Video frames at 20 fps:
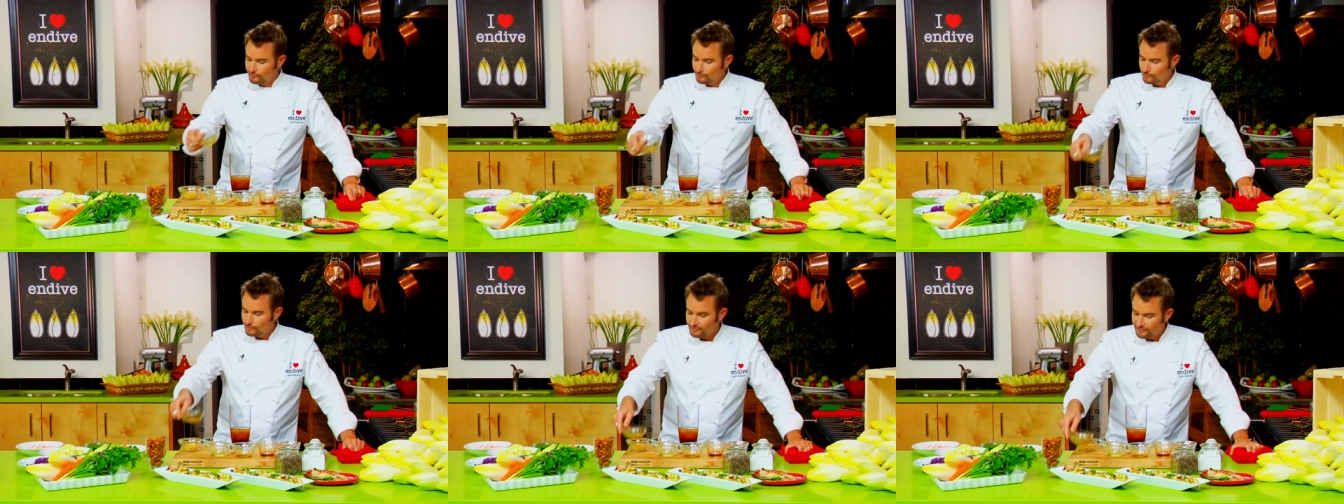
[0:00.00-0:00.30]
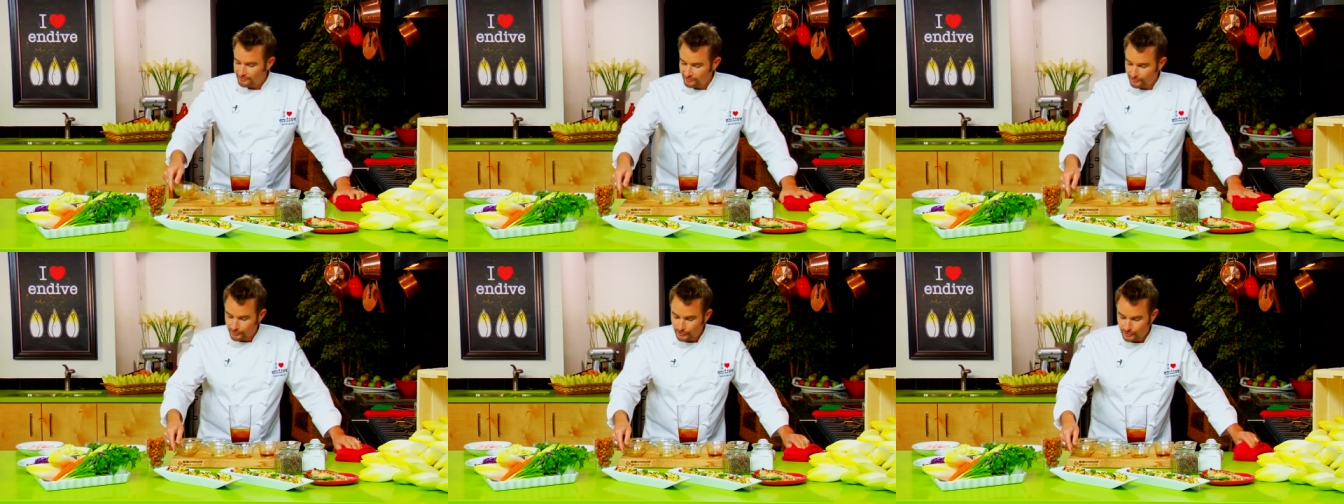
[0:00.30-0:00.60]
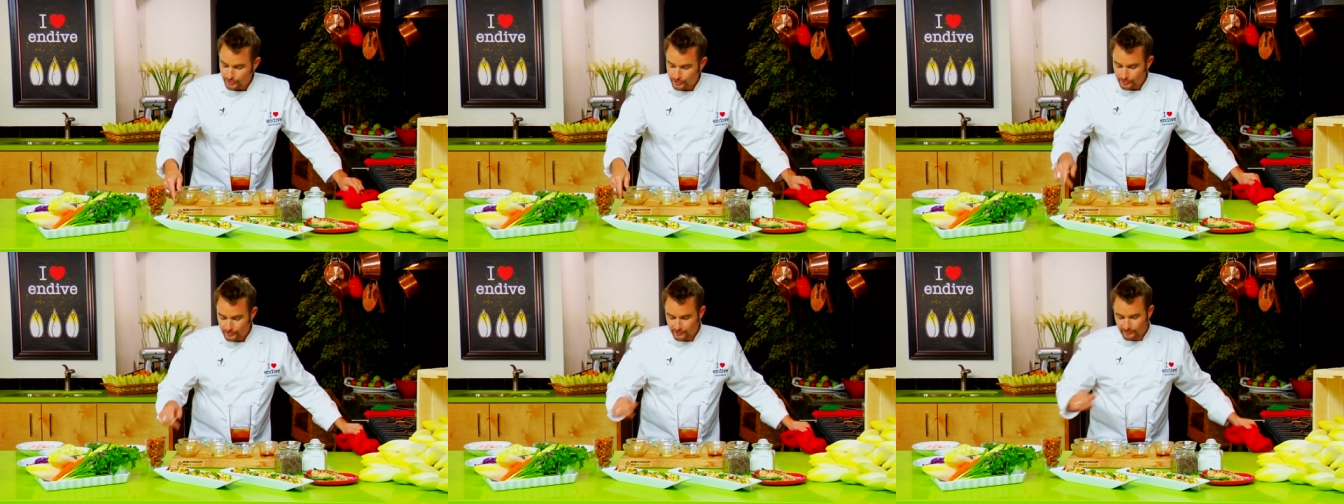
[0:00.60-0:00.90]
to a
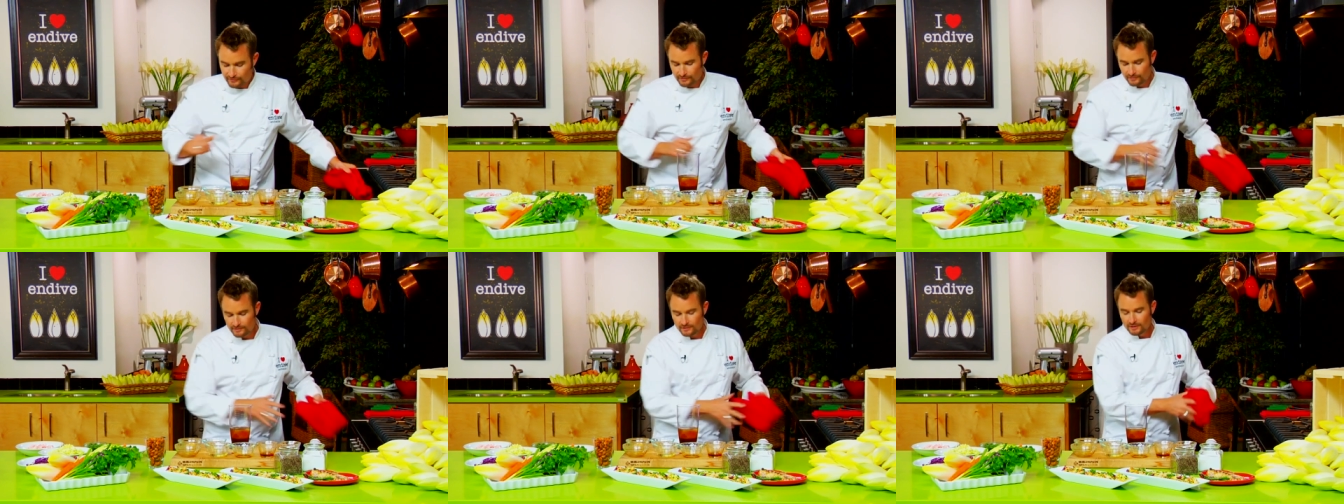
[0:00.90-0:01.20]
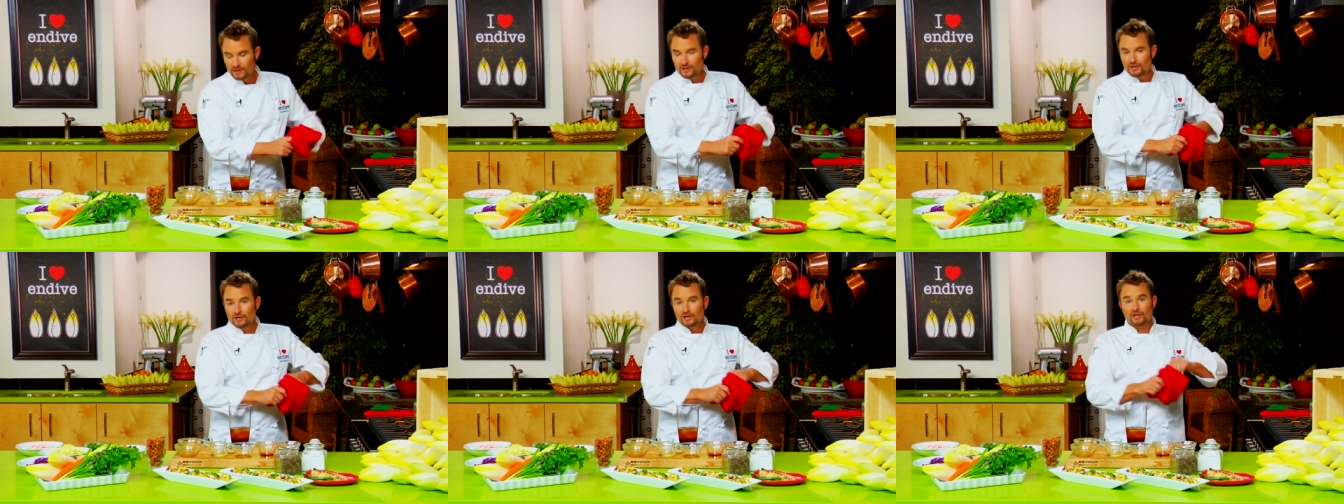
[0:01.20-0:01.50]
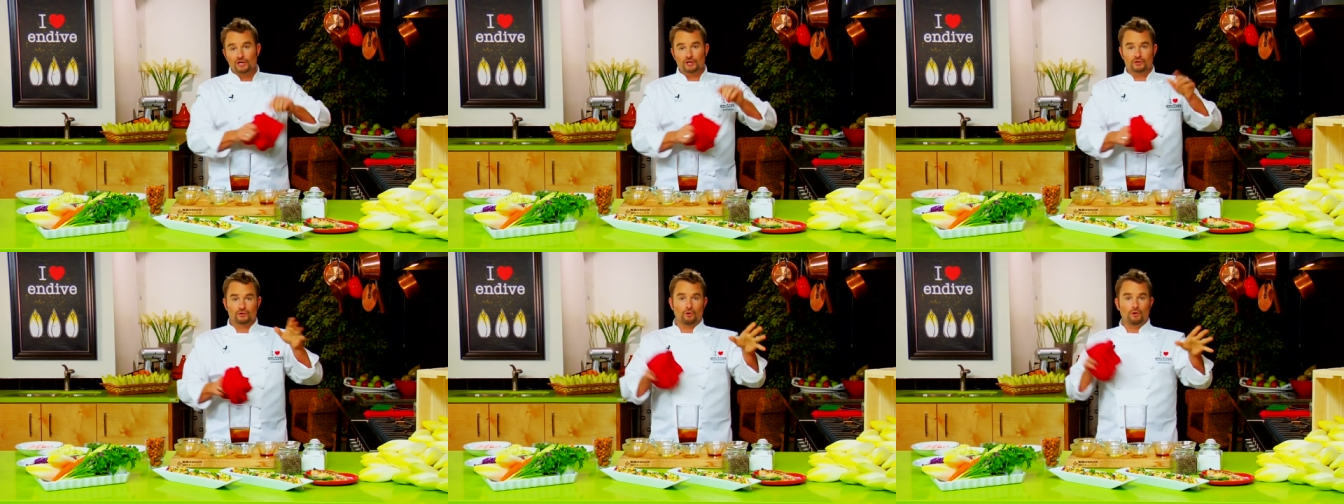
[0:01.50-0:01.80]
third
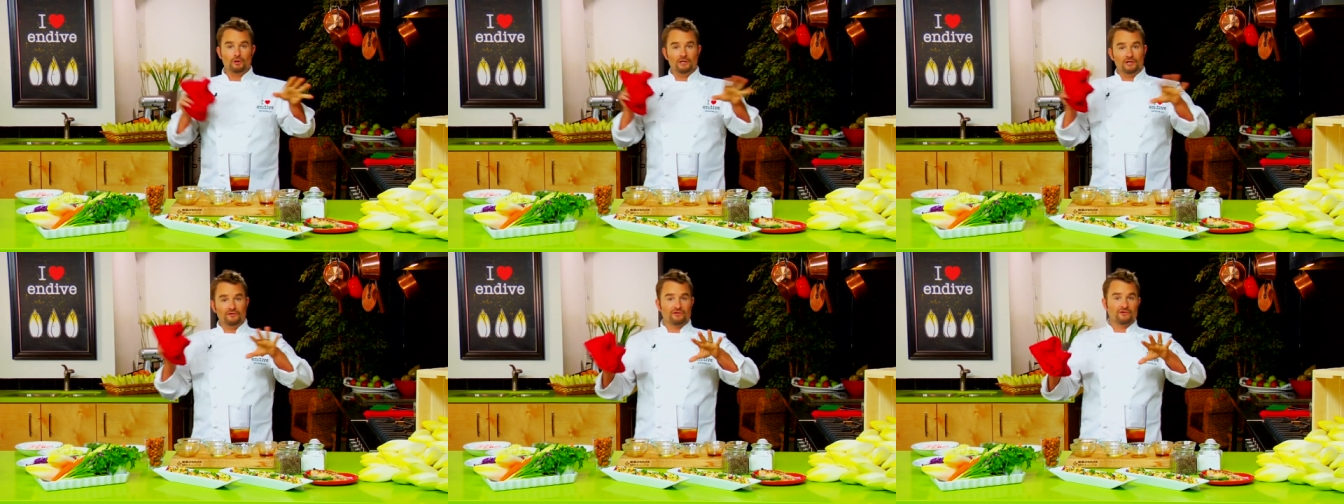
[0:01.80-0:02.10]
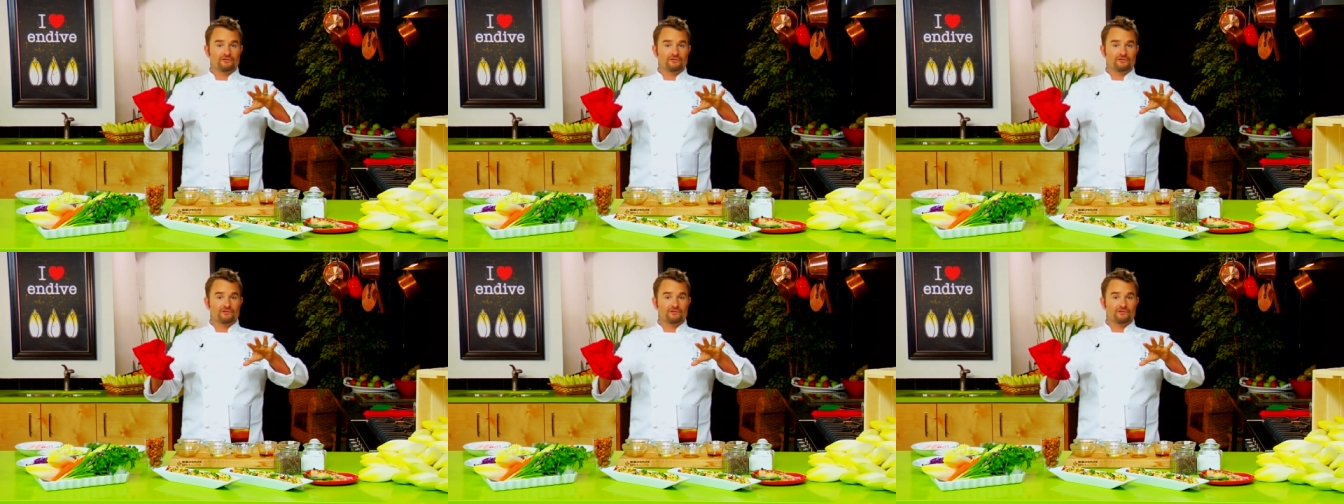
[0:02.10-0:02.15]
canola